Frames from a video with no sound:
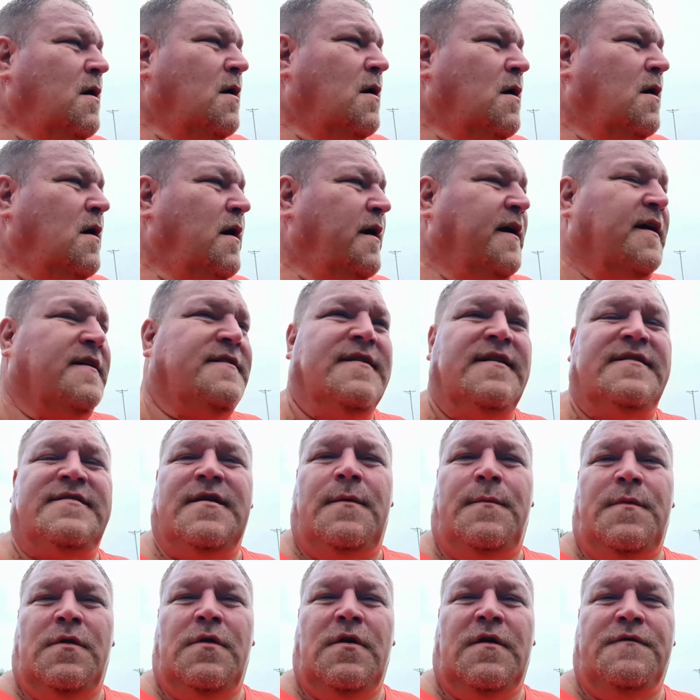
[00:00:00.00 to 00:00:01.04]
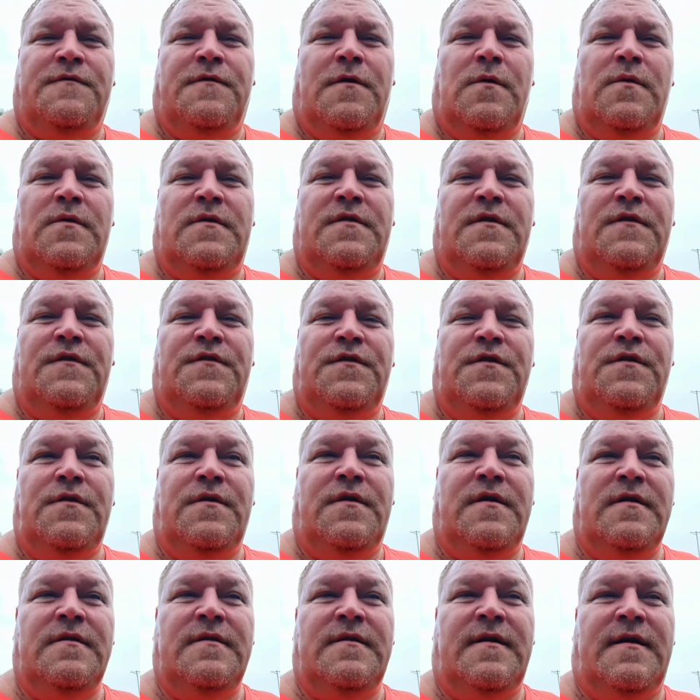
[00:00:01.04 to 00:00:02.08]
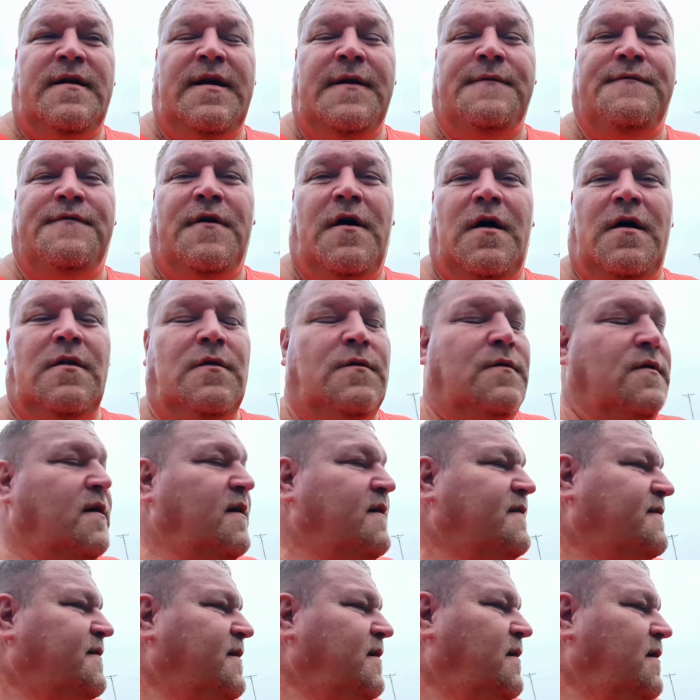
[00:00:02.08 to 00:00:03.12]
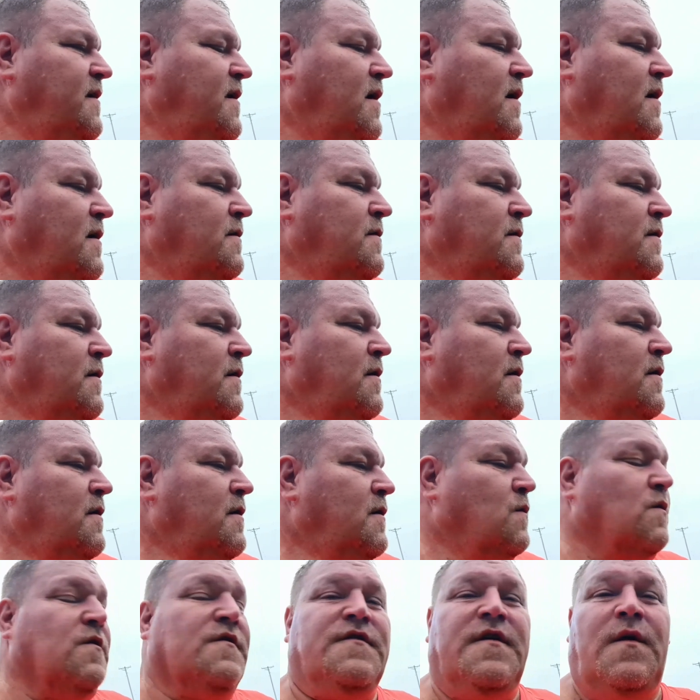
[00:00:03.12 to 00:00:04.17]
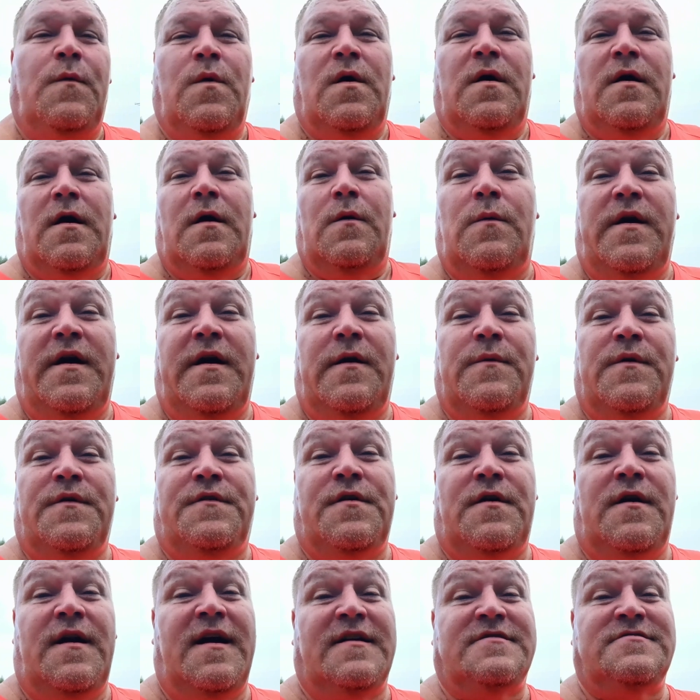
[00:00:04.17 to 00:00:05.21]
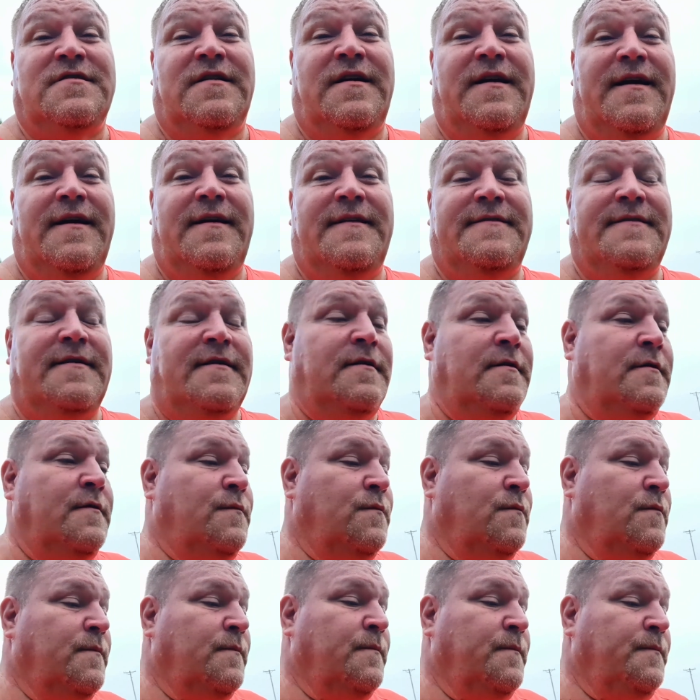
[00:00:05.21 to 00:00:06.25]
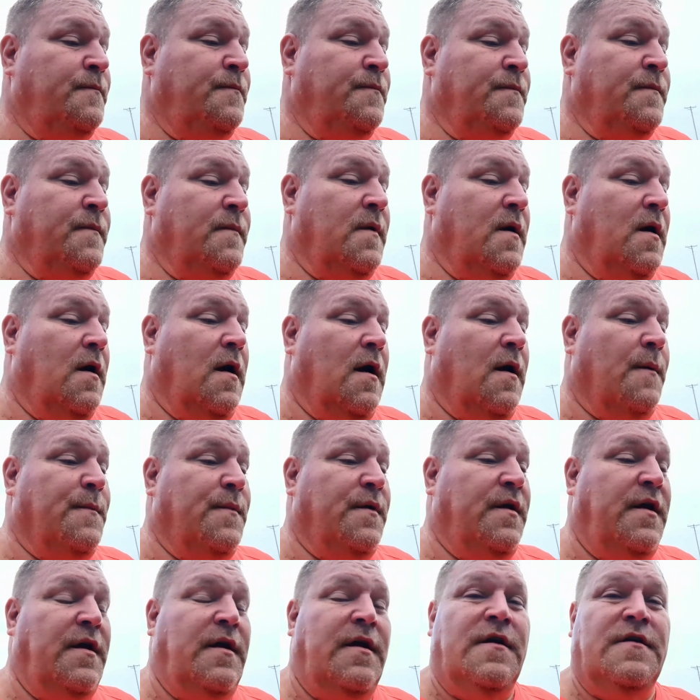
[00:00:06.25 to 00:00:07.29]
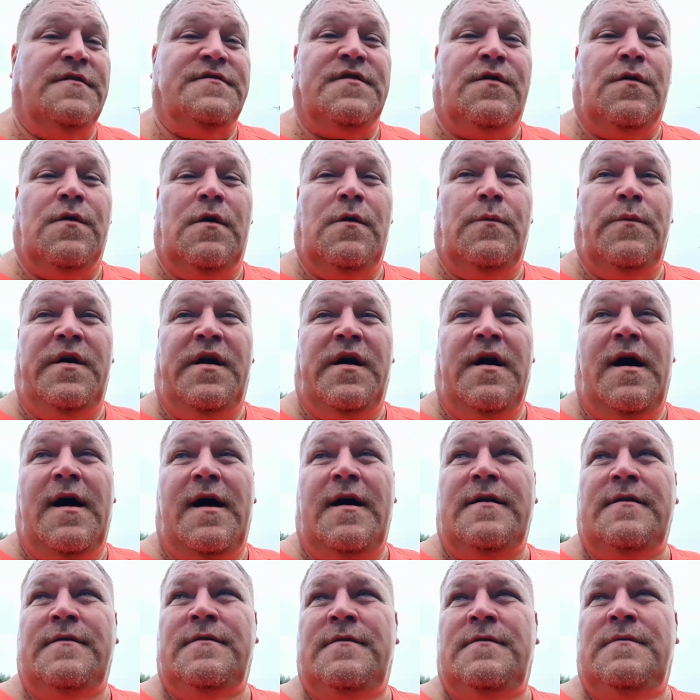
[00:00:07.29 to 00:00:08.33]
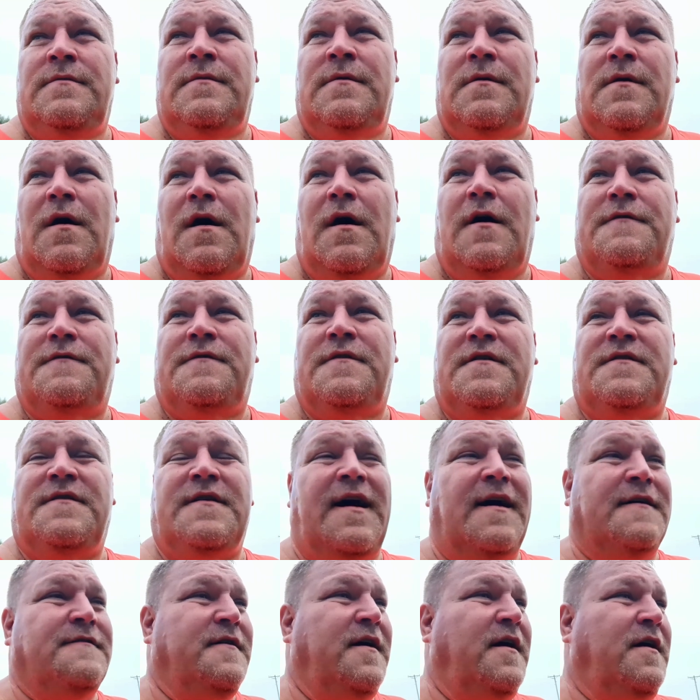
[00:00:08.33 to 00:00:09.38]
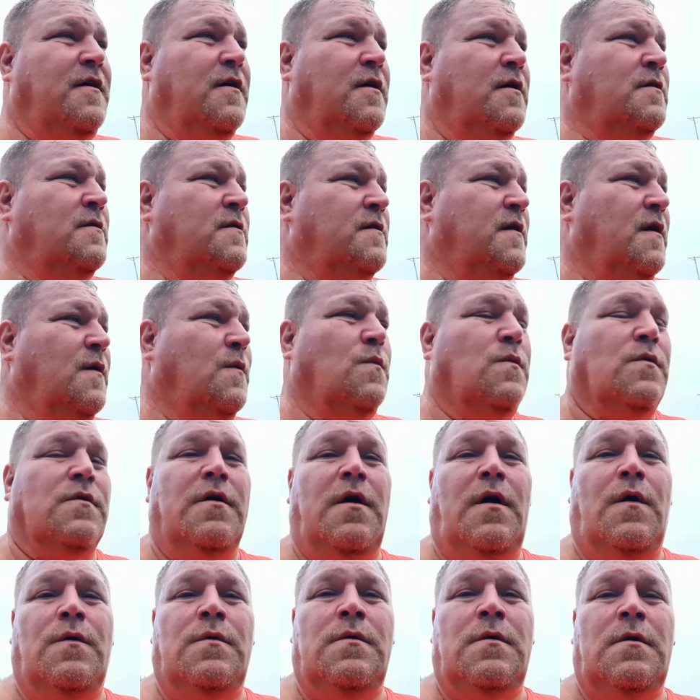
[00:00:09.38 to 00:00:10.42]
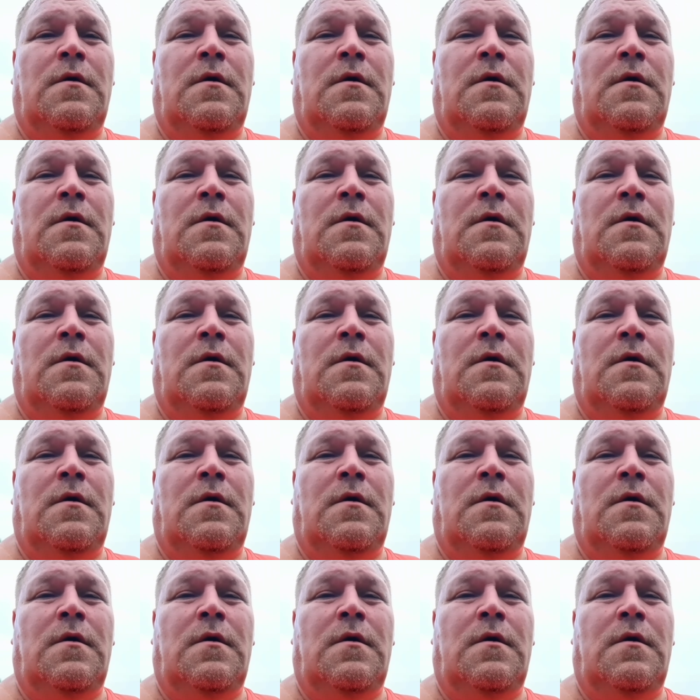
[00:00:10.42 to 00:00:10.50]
I guess that's something to look forward to, so you can keep following us, and we'll see what rate of return actually is and how many ears of corn we got off this half acre, and then we'll know.